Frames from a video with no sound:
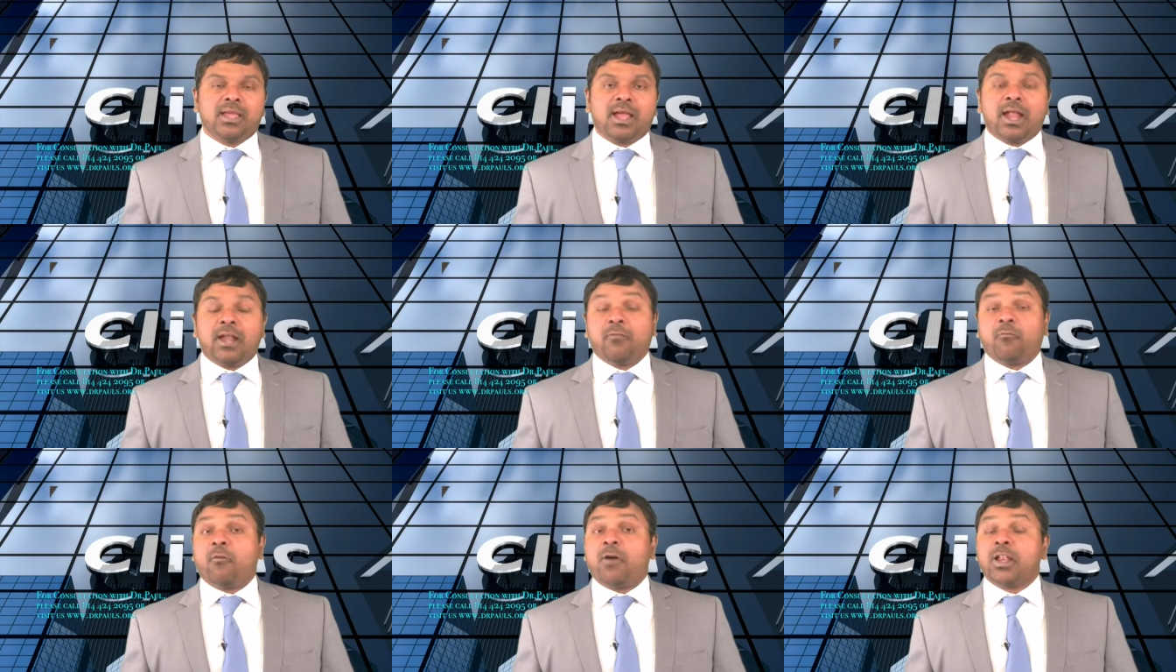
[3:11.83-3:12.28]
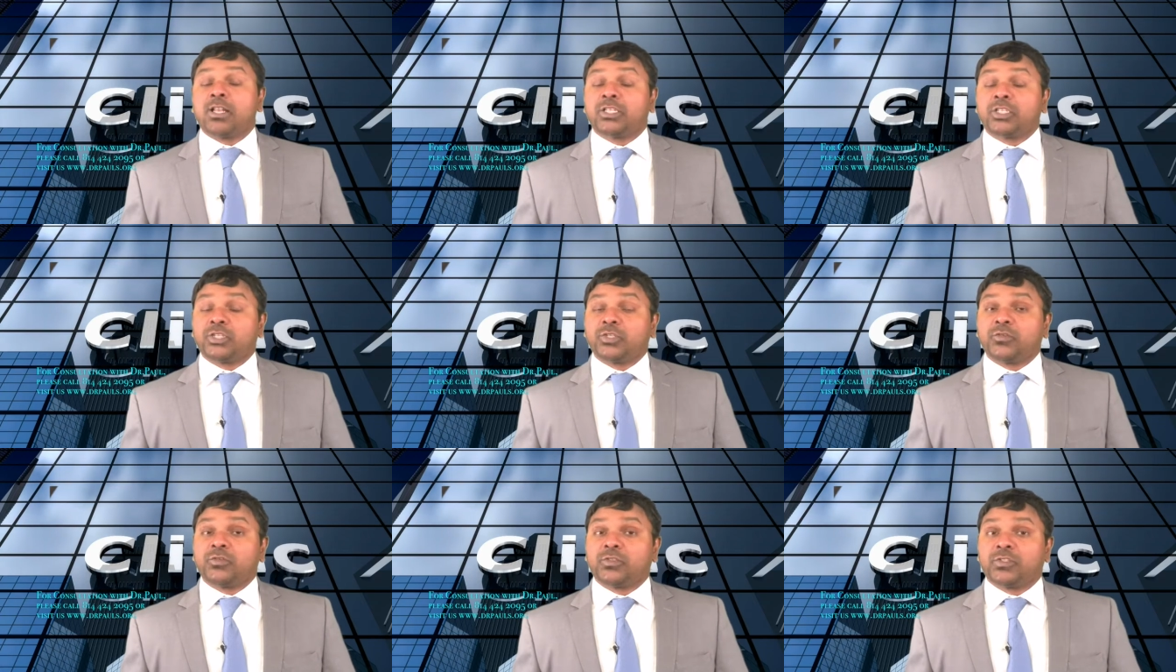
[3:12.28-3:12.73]
And
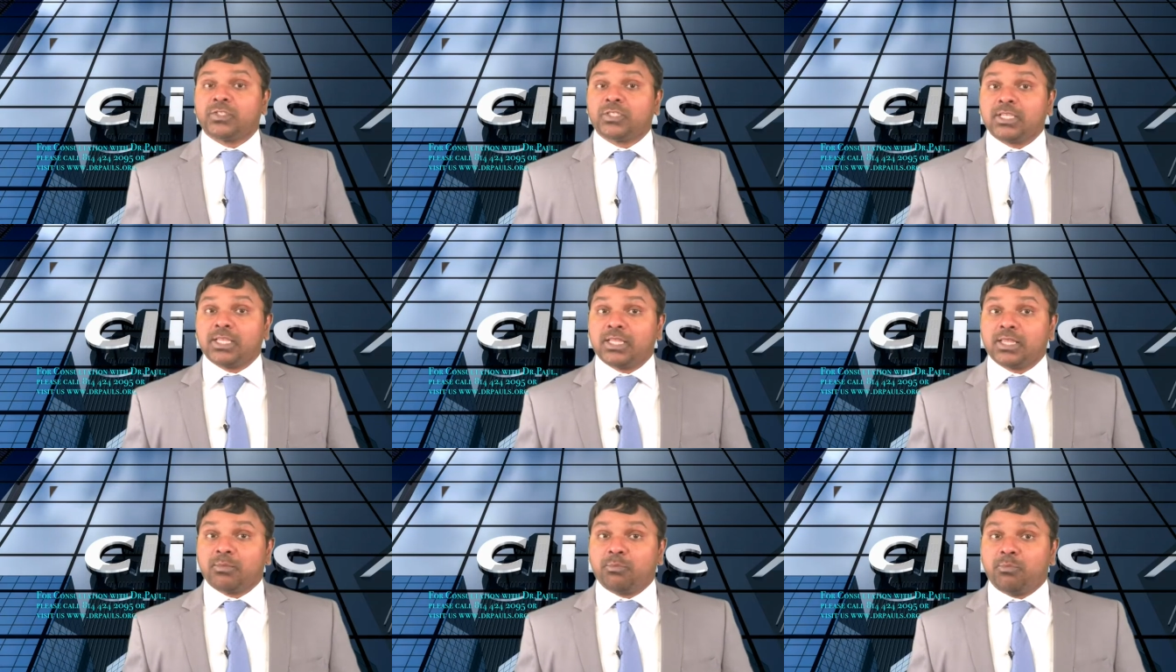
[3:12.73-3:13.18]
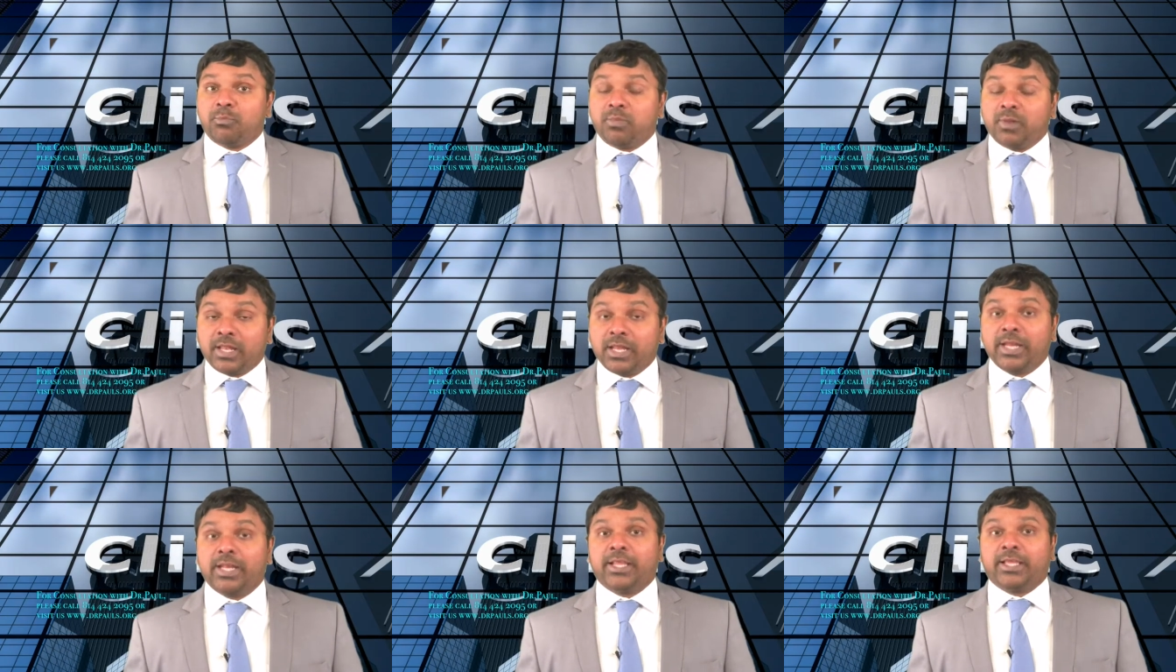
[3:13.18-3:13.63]
once you see the
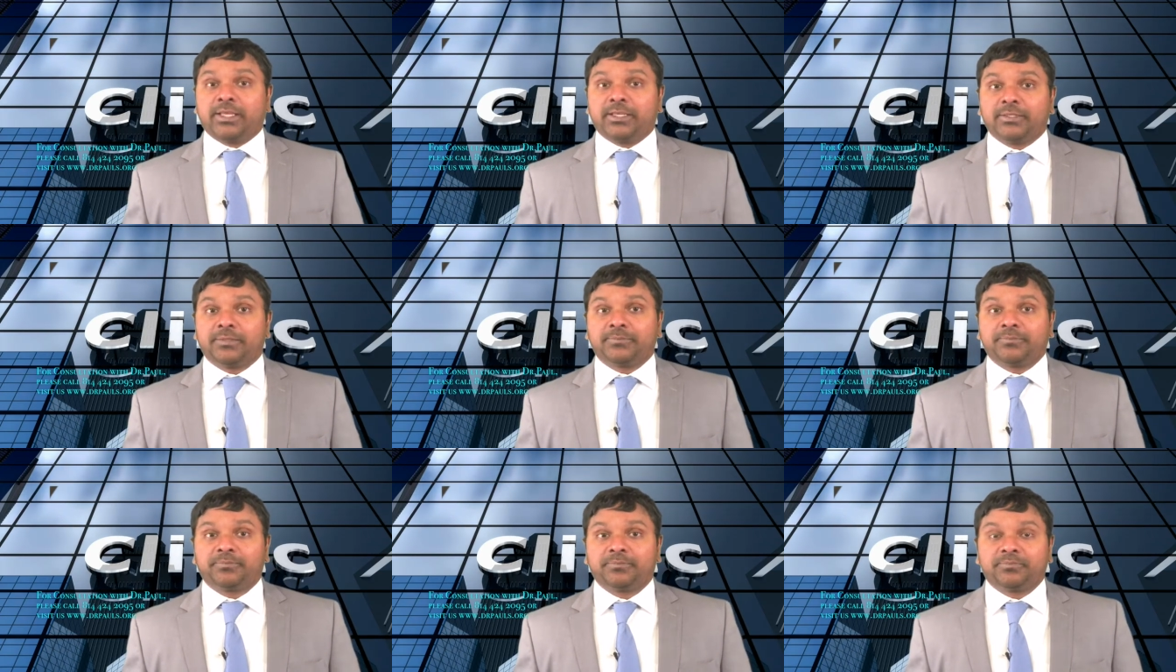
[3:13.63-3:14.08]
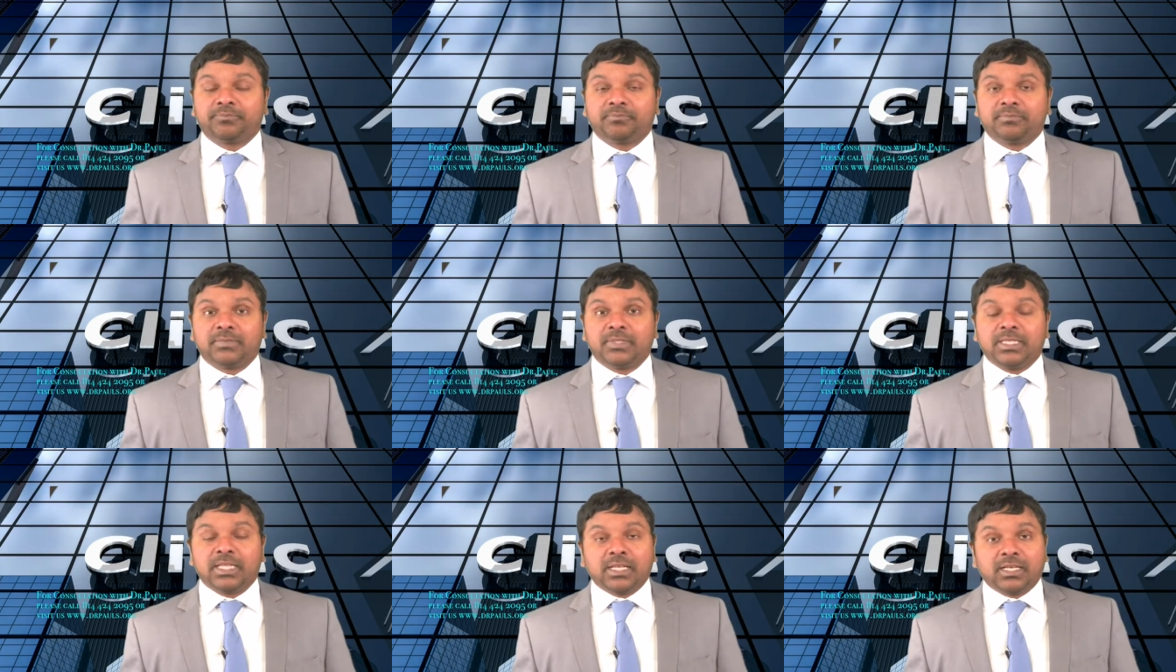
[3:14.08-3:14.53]
bleeding,
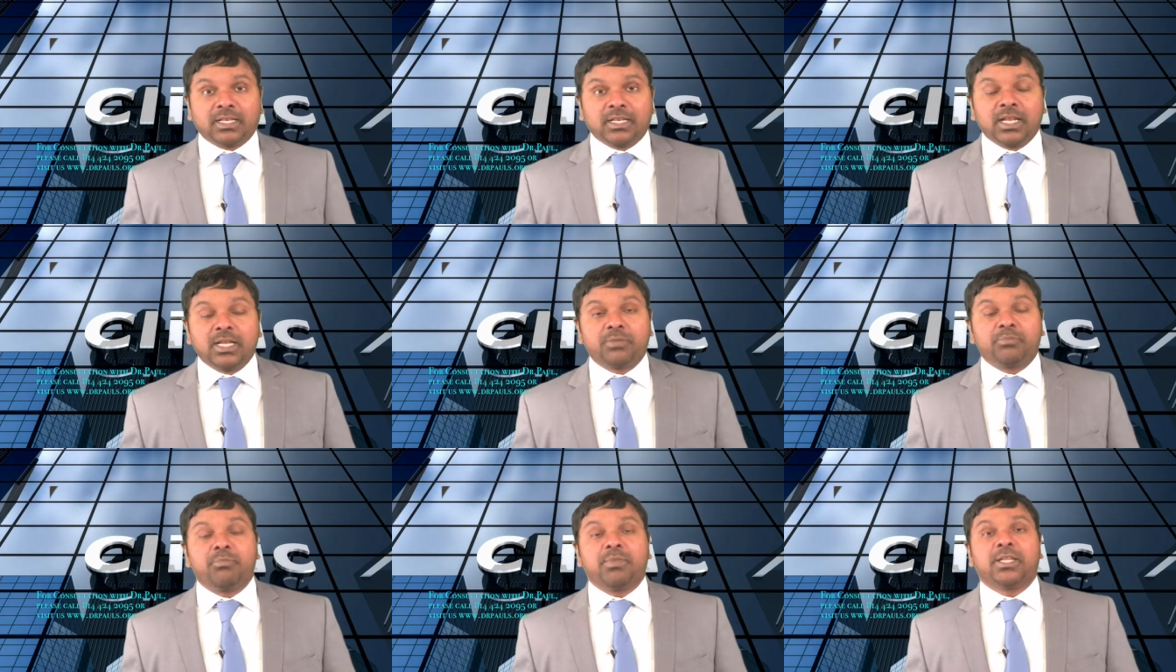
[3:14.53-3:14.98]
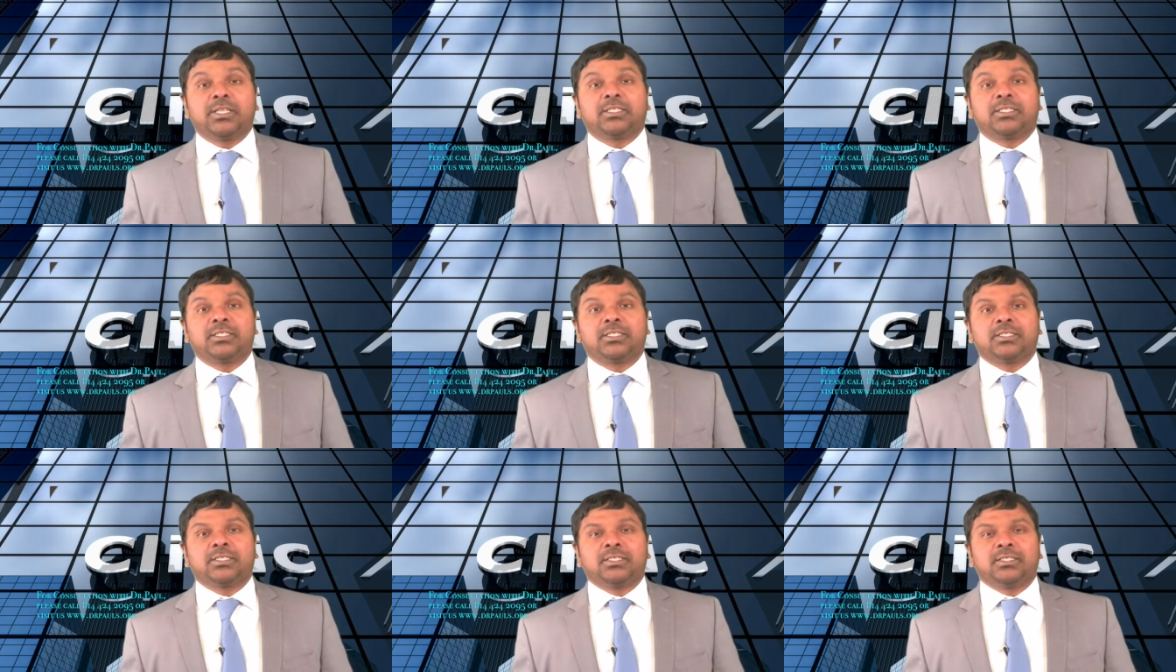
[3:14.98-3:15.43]
the
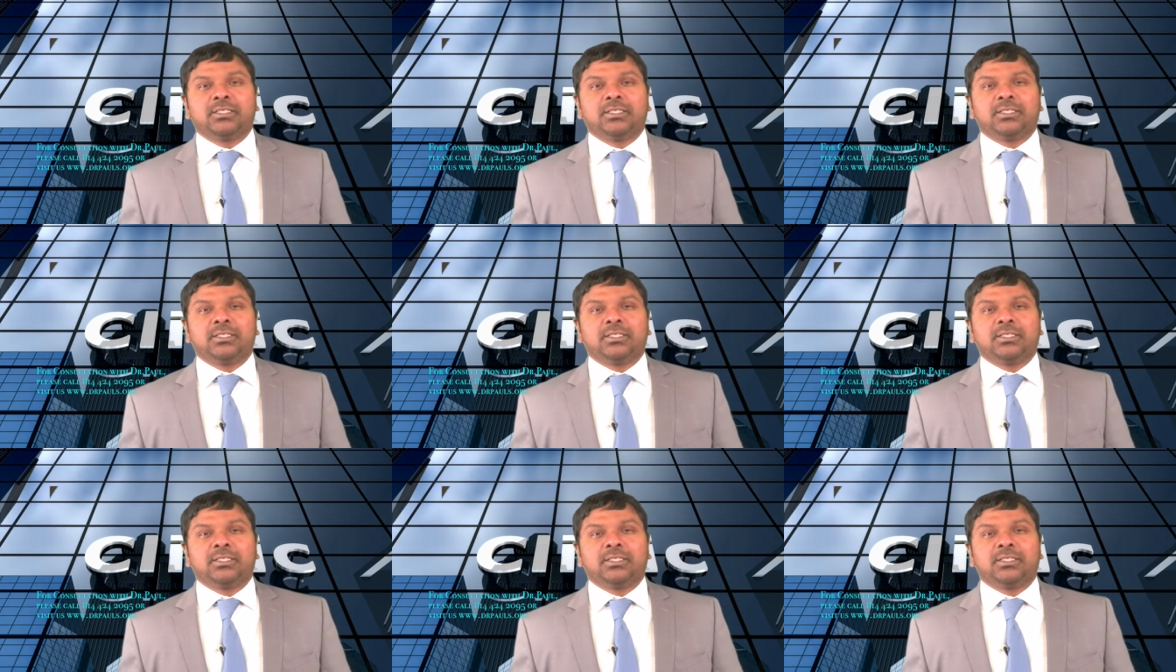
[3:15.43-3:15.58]
treatment